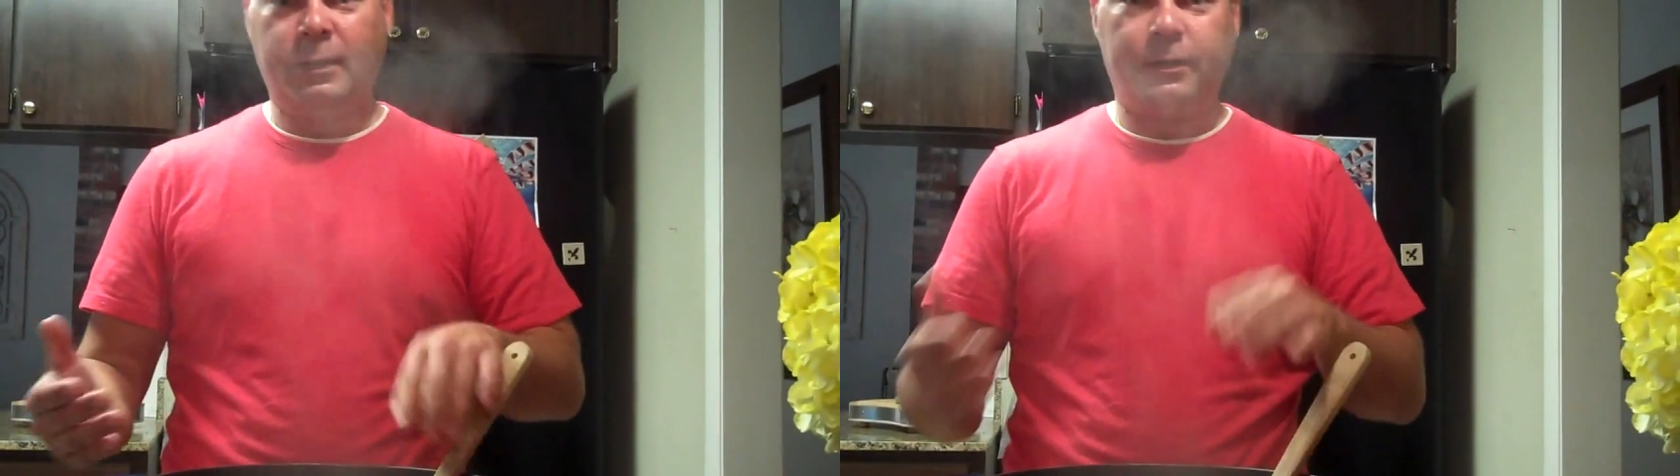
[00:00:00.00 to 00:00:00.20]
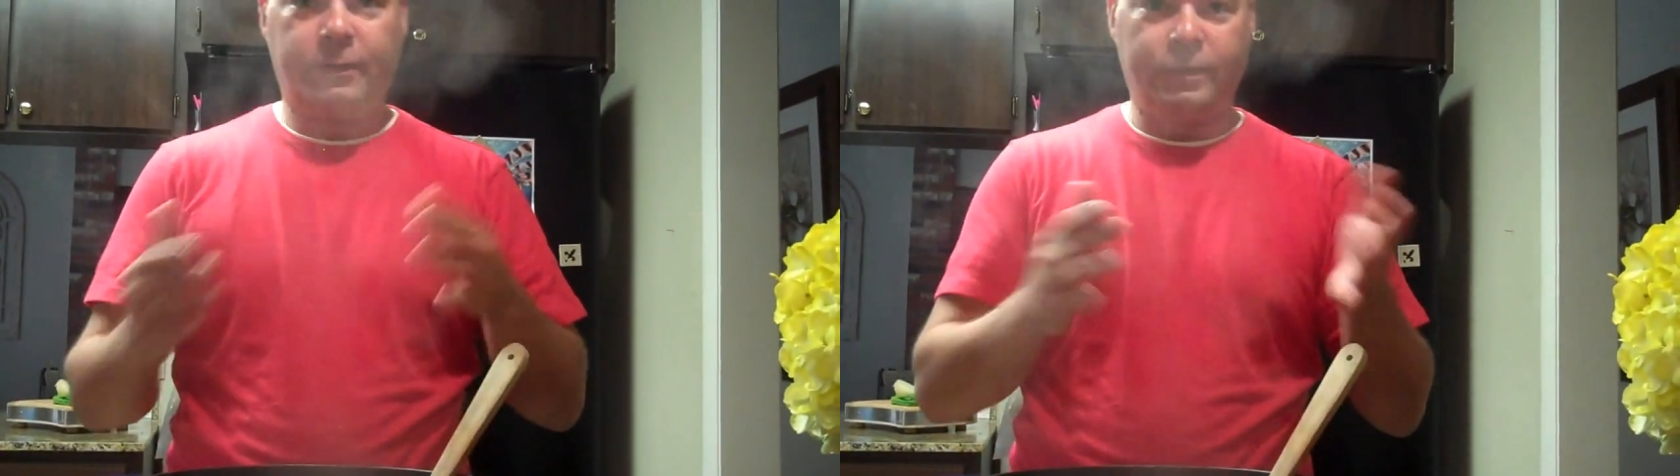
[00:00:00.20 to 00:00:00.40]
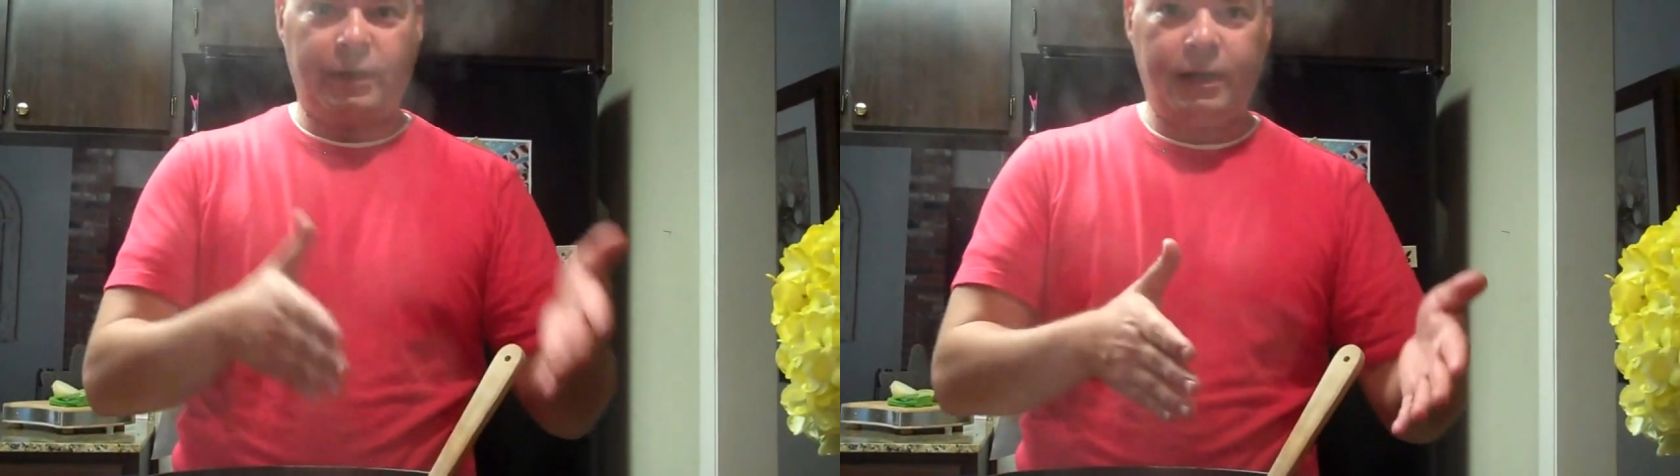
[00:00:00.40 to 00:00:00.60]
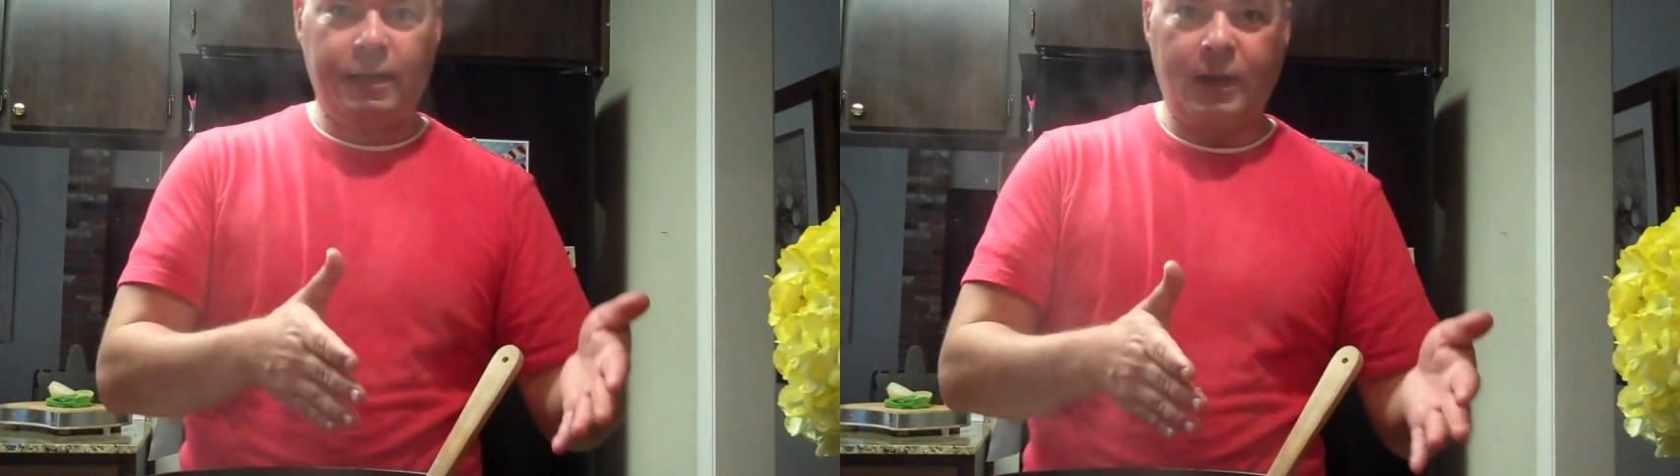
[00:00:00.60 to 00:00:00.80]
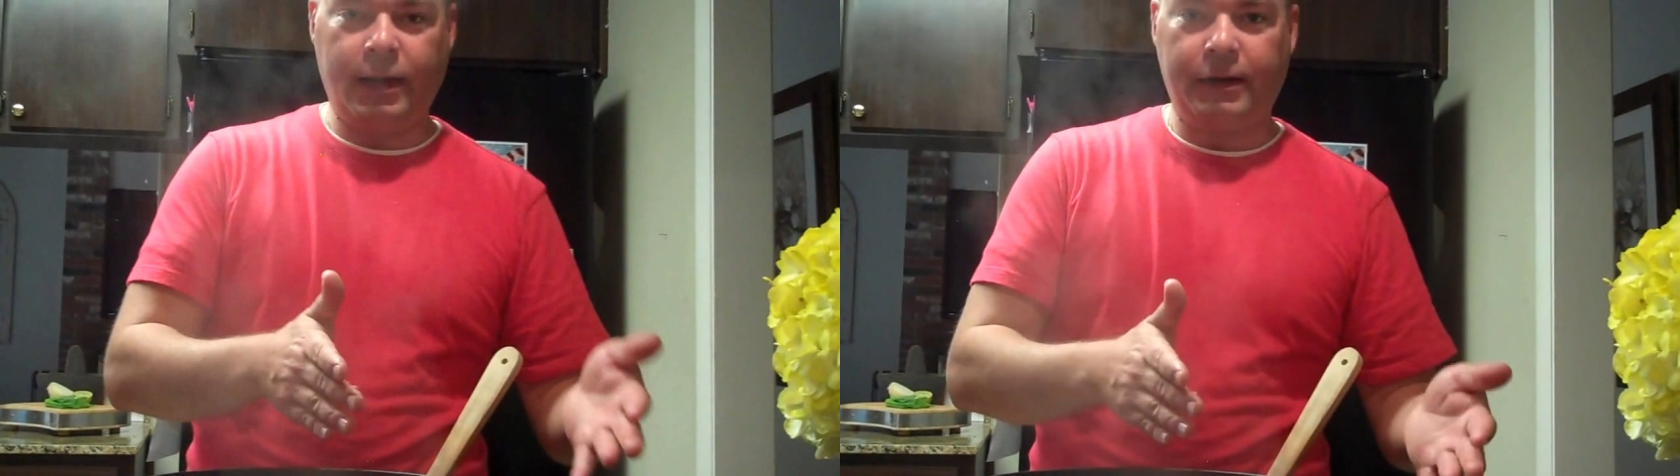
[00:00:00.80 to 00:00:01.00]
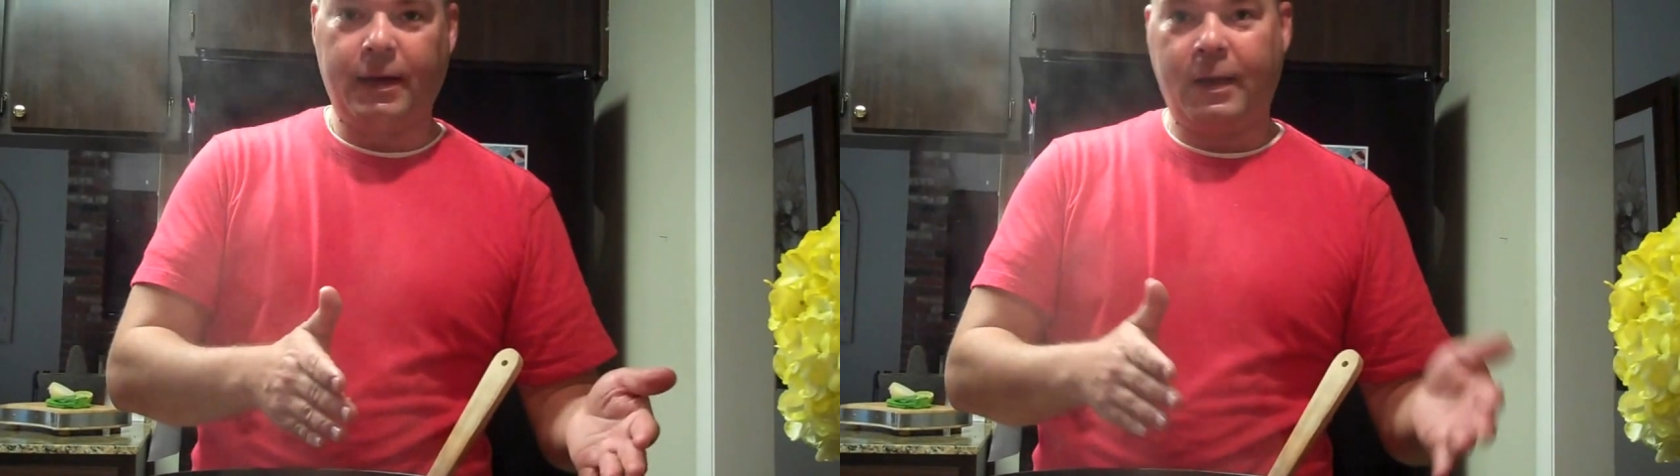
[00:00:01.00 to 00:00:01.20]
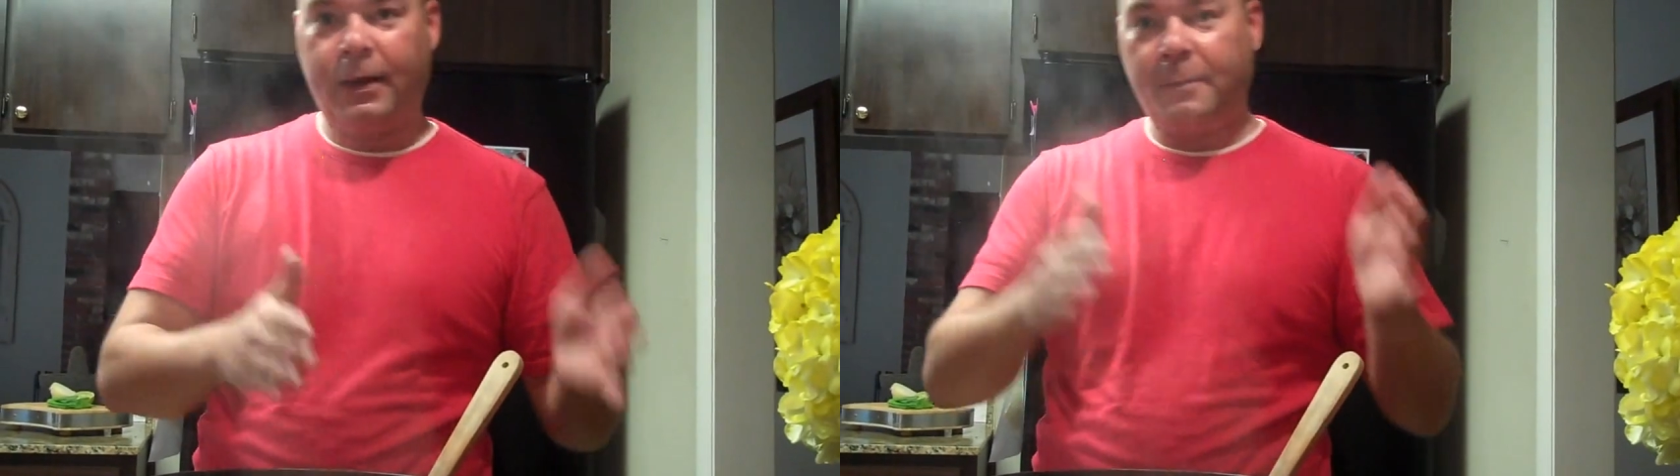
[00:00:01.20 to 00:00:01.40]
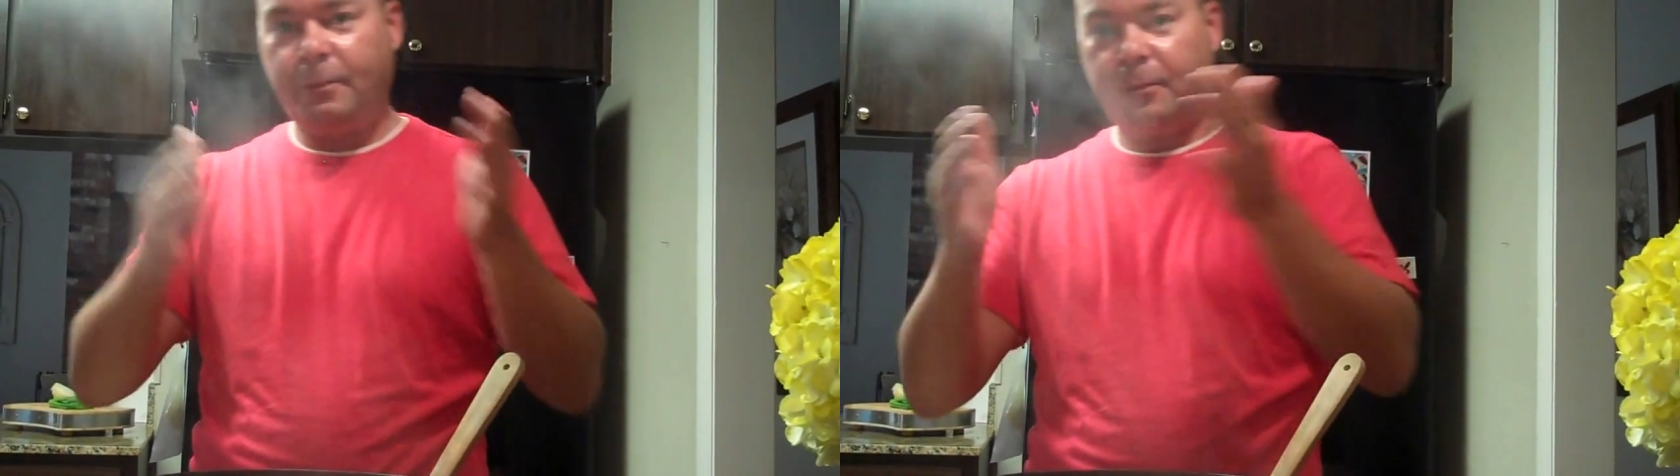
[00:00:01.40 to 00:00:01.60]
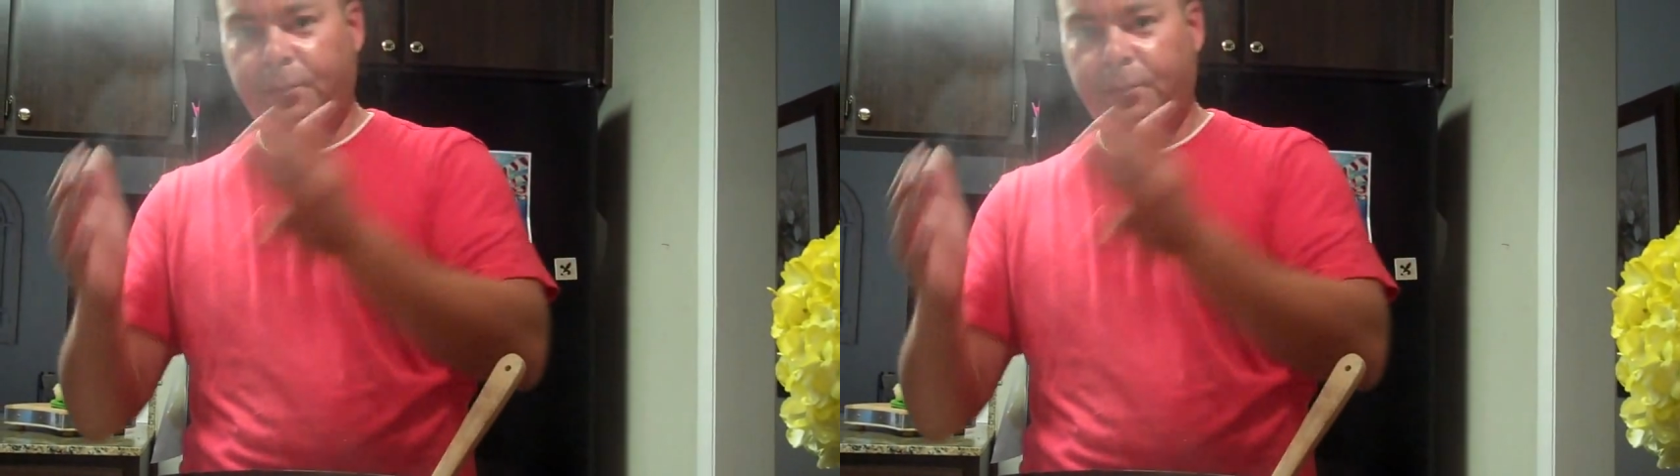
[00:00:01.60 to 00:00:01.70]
So Sunday you had the ham,